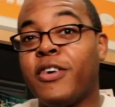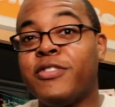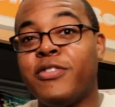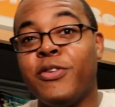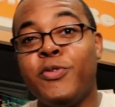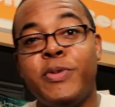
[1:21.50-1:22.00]

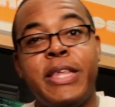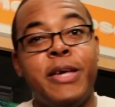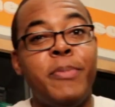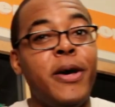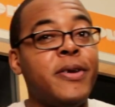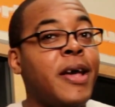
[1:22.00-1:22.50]
Concerned with the
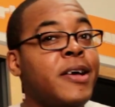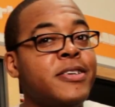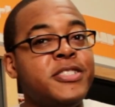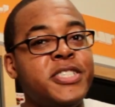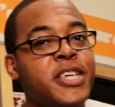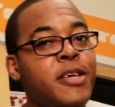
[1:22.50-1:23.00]
amount of
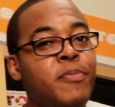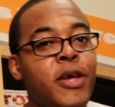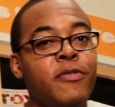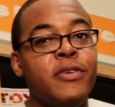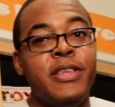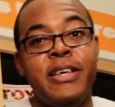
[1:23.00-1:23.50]
energy it
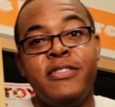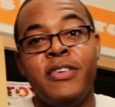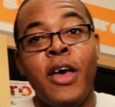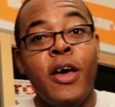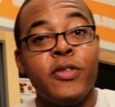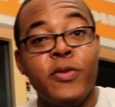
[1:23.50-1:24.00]
may
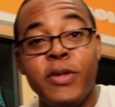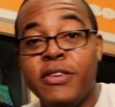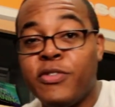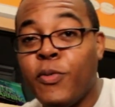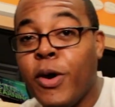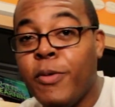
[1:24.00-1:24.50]
release, no need to